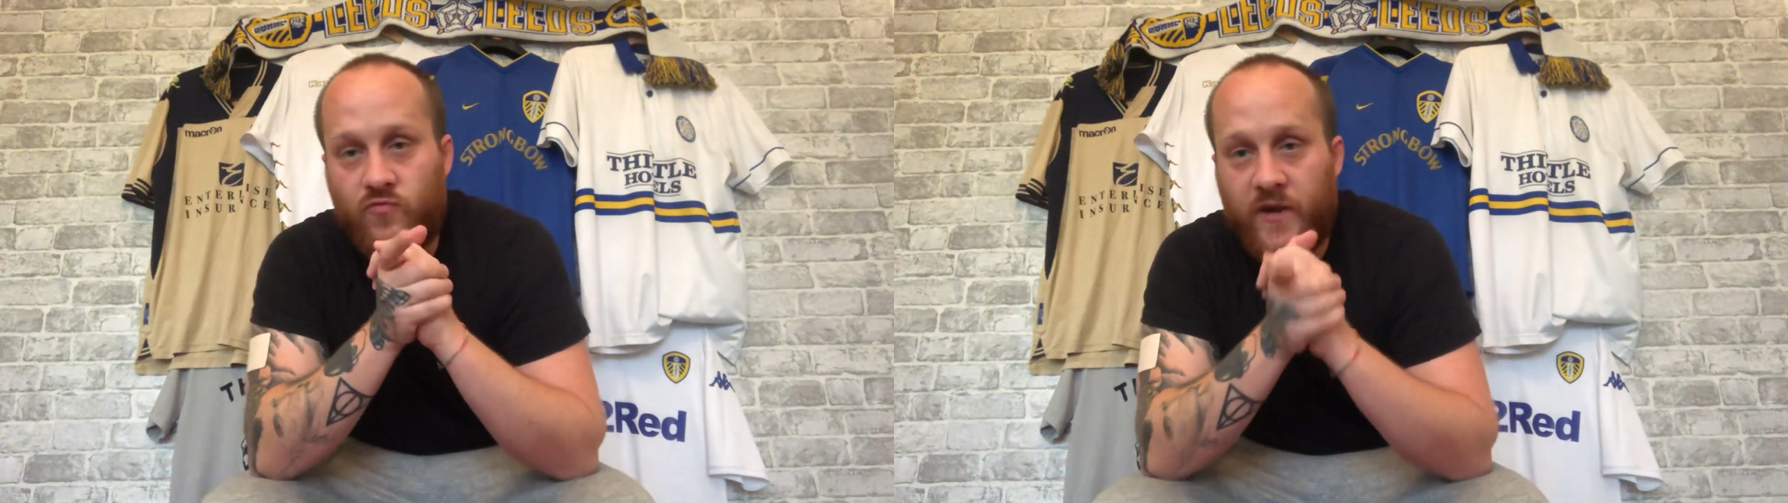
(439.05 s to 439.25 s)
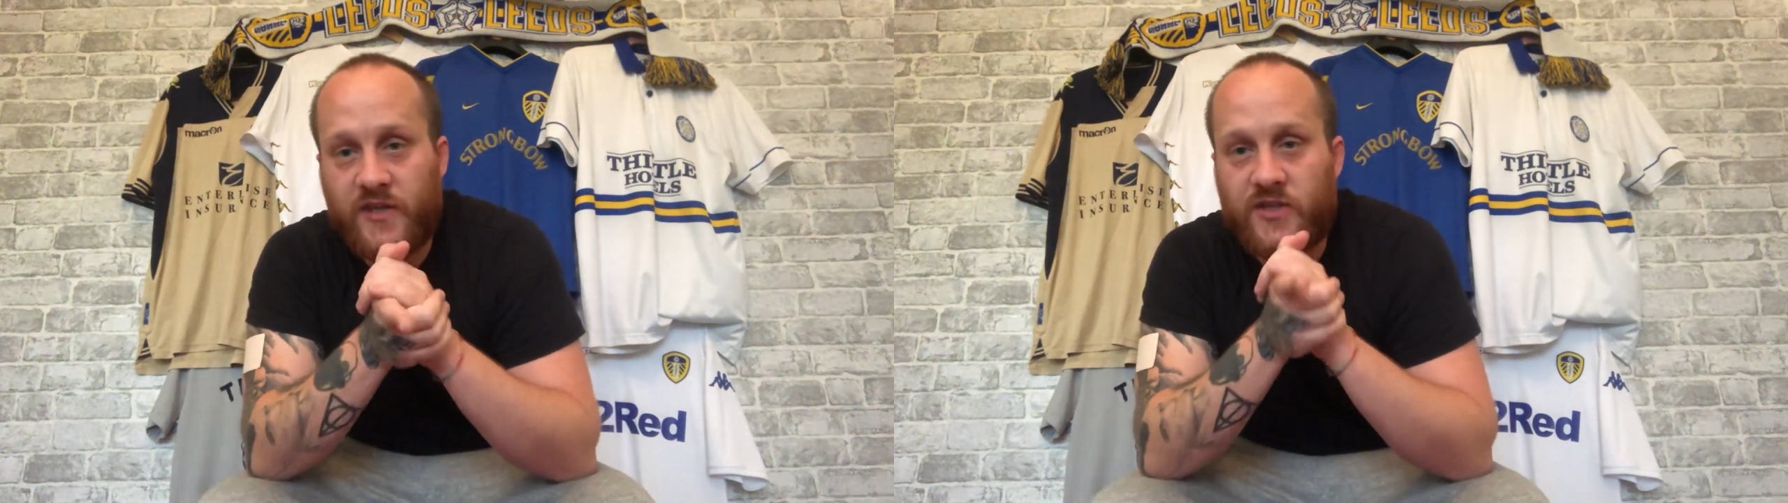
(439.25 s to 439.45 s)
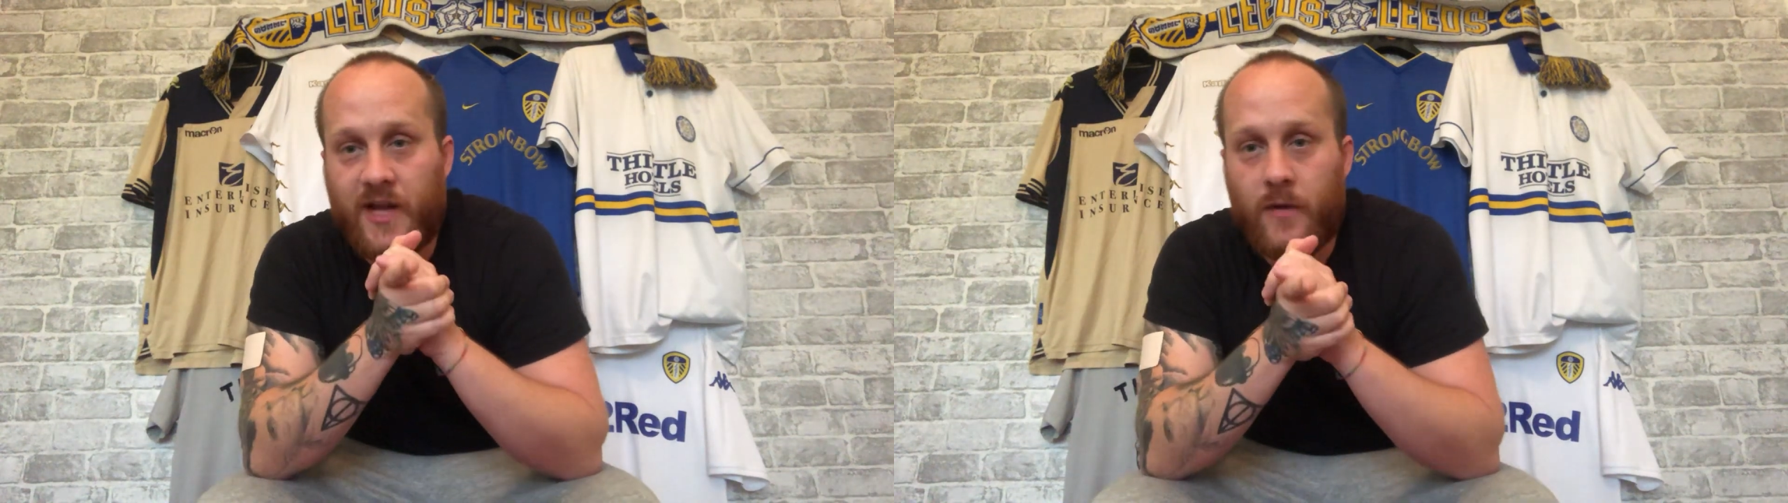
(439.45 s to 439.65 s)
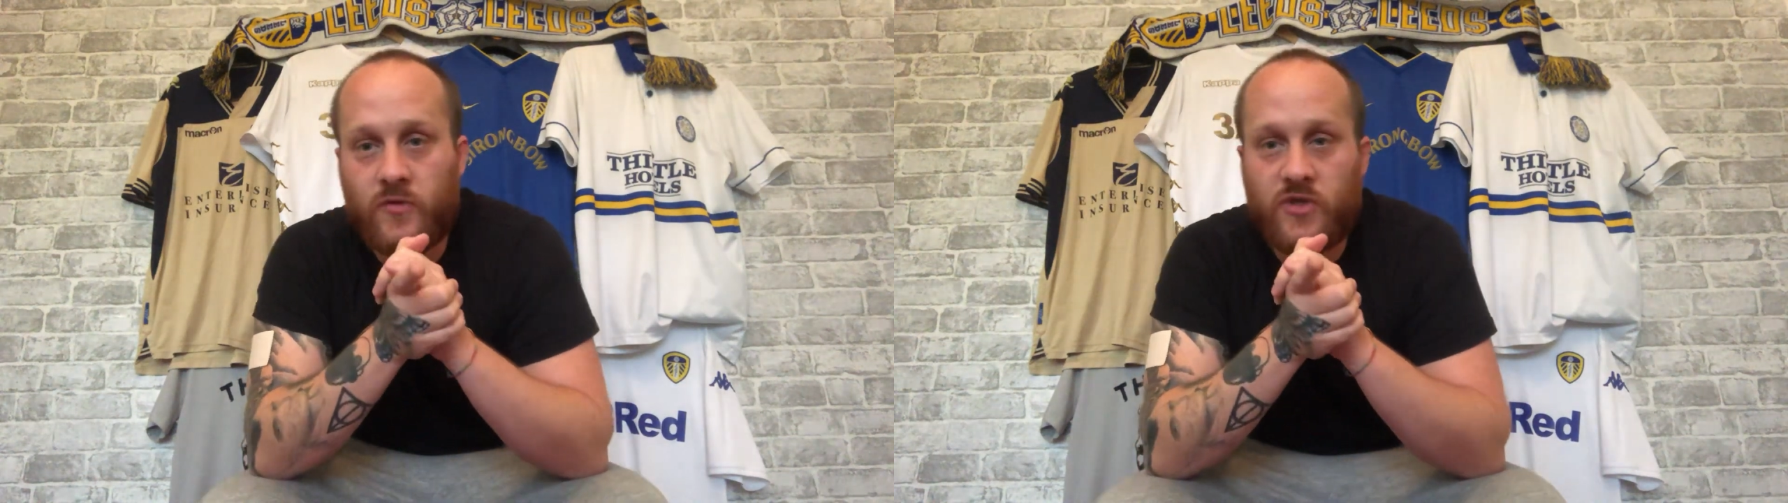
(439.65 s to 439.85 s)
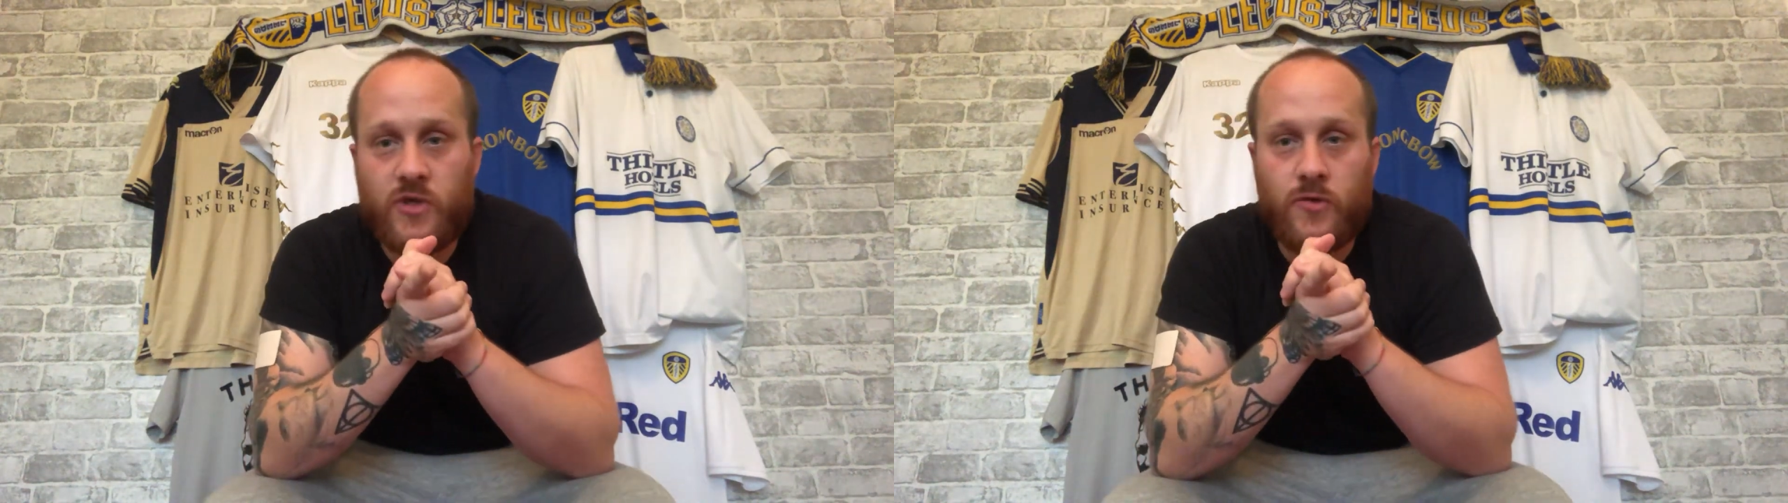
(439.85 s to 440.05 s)
reached
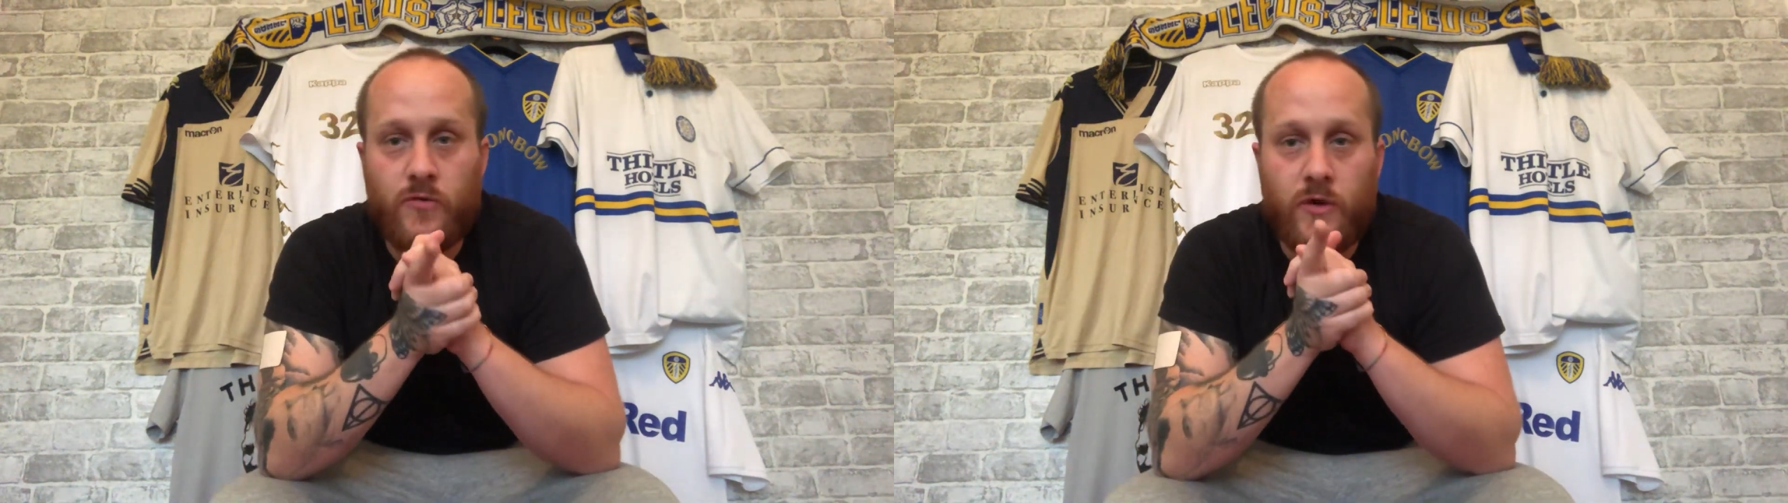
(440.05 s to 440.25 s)
out to